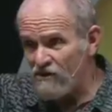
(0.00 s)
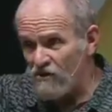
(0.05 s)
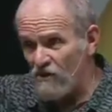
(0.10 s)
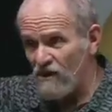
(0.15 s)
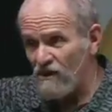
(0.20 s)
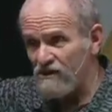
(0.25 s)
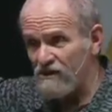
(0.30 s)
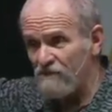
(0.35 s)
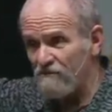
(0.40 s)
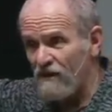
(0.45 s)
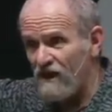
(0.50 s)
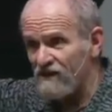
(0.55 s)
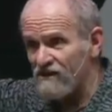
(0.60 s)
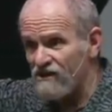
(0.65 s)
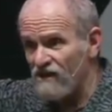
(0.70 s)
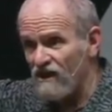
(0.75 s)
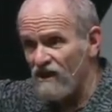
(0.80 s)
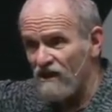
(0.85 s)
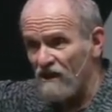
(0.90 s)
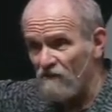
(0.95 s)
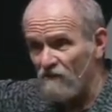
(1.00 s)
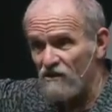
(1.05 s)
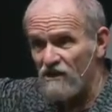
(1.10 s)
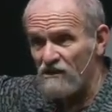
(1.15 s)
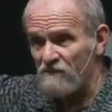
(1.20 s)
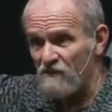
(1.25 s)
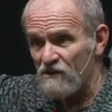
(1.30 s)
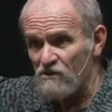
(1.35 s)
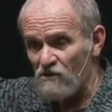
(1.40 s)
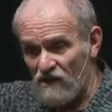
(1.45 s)
Uh, what is what does
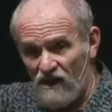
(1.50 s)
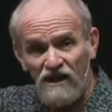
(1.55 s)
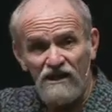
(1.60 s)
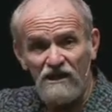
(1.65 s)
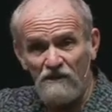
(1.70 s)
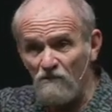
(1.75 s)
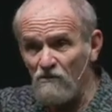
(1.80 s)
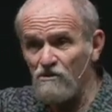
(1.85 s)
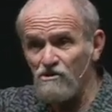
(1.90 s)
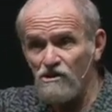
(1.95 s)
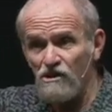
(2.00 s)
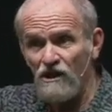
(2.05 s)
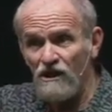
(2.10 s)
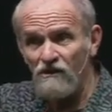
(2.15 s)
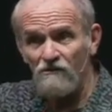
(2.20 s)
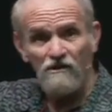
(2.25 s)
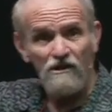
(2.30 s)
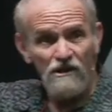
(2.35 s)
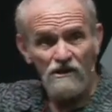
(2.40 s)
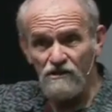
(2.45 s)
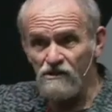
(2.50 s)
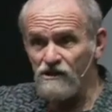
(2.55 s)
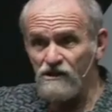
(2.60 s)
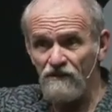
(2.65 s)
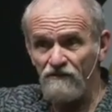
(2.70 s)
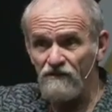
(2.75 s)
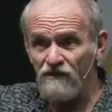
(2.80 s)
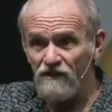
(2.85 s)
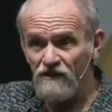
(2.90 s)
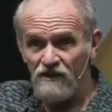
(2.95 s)
it matter? What does it
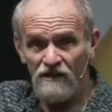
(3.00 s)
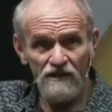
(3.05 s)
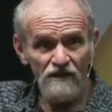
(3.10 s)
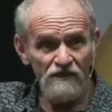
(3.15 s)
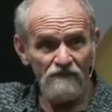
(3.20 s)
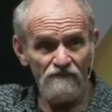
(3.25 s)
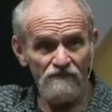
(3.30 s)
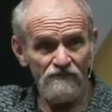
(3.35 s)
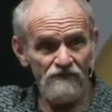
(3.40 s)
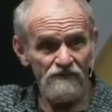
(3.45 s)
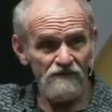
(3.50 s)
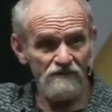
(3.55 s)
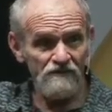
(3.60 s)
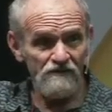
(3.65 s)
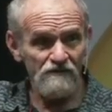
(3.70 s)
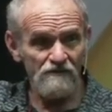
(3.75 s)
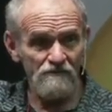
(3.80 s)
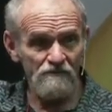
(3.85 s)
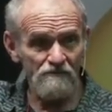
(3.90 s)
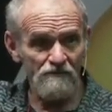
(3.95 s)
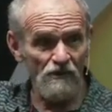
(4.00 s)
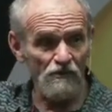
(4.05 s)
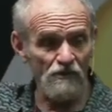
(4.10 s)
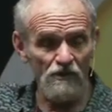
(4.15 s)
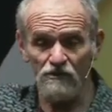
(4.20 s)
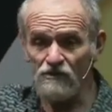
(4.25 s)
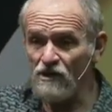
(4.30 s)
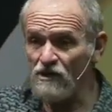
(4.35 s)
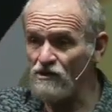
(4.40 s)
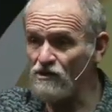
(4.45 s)
matter if you have a lot of money but you
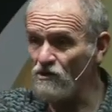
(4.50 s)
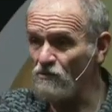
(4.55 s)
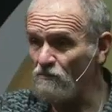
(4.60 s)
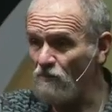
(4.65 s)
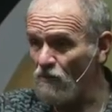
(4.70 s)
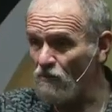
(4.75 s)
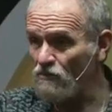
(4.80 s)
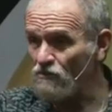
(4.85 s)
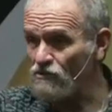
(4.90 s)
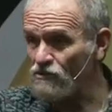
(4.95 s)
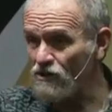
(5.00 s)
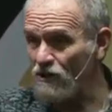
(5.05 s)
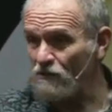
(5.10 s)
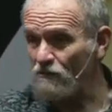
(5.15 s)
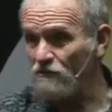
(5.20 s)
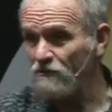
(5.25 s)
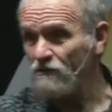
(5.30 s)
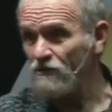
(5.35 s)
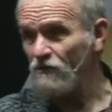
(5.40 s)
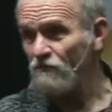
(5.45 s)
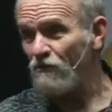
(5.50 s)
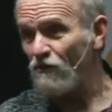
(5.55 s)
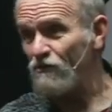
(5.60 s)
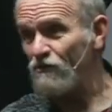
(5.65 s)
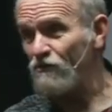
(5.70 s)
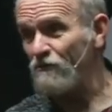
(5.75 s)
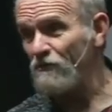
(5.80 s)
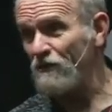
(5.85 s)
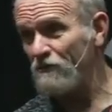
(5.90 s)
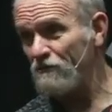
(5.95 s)
don't have peace inside of you?
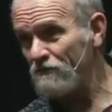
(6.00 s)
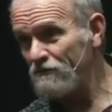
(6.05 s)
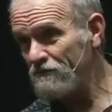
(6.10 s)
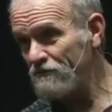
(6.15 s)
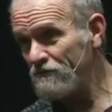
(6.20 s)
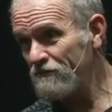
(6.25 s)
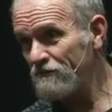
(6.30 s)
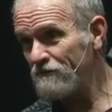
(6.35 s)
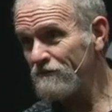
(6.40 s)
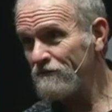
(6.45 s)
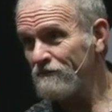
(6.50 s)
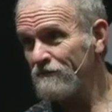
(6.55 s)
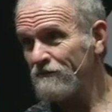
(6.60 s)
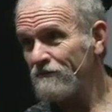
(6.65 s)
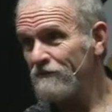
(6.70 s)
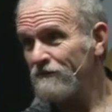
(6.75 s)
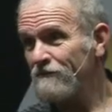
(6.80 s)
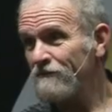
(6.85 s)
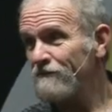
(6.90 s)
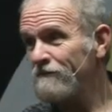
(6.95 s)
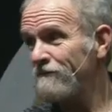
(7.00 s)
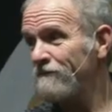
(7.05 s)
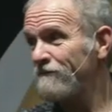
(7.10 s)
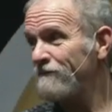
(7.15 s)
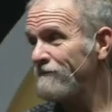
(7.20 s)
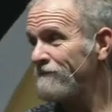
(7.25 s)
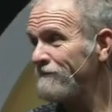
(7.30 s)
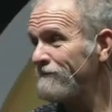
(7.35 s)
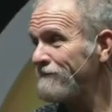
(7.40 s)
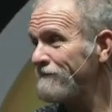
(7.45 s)
Um
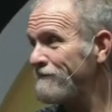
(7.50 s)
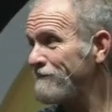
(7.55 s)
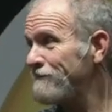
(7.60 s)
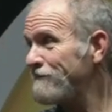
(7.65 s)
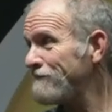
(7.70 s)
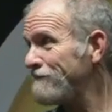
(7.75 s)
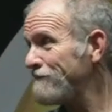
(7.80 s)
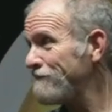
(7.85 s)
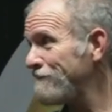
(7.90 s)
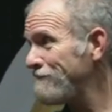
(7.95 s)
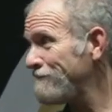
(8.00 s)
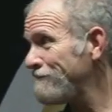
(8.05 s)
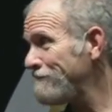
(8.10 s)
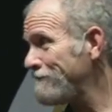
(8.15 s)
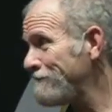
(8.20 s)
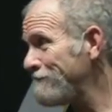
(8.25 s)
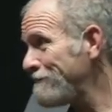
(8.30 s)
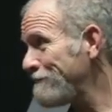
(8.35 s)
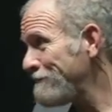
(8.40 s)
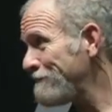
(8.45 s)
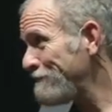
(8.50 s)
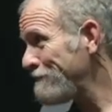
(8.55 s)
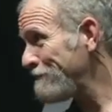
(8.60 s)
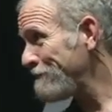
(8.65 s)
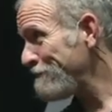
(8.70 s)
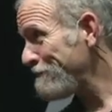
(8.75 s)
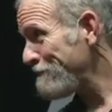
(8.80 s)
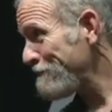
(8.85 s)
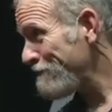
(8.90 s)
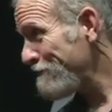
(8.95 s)
even in São Paulo, like
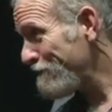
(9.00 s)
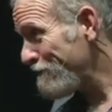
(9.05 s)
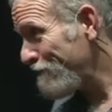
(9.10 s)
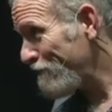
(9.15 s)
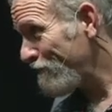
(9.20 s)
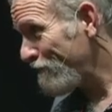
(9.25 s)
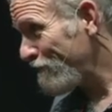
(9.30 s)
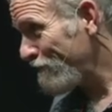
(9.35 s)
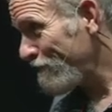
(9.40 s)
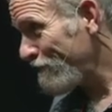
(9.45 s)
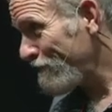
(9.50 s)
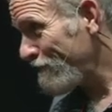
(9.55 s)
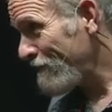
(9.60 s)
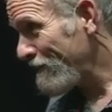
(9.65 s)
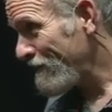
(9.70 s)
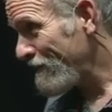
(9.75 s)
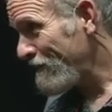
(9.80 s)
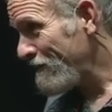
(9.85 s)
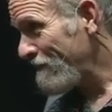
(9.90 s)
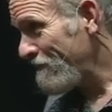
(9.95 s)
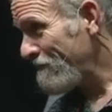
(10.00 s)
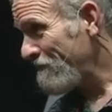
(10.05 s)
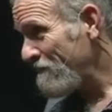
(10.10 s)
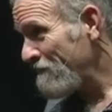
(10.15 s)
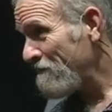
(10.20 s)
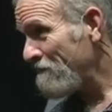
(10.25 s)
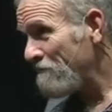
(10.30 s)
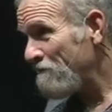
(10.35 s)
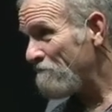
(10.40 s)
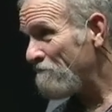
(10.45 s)
when people have
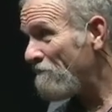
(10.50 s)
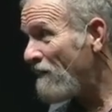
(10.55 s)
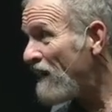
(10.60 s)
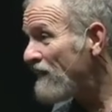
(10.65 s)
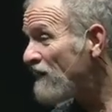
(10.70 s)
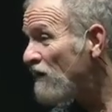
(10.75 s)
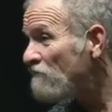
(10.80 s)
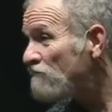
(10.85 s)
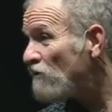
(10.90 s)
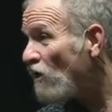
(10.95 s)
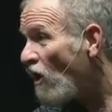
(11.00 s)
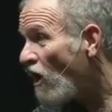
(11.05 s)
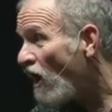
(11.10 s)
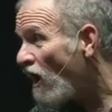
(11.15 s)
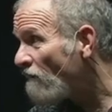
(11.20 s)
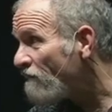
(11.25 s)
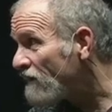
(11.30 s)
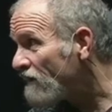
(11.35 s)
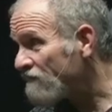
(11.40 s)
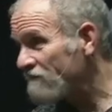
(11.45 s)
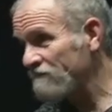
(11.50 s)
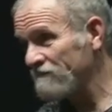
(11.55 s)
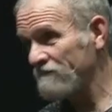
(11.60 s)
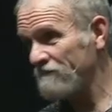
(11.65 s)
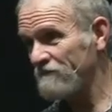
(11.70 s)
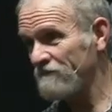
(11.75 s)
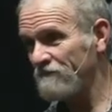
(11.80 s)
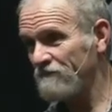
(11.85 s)
a lot of money there but they don't have